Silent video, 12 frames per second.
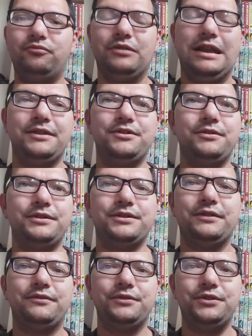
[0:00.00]
uh, doing
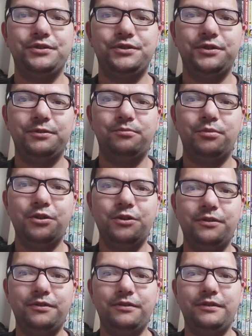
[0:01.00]
stuff on YouTube,
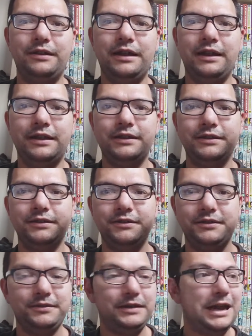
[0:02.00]
and
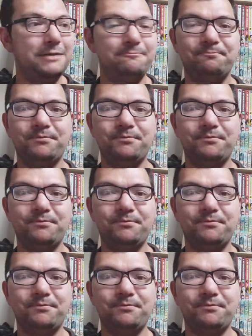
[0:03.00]
yeah,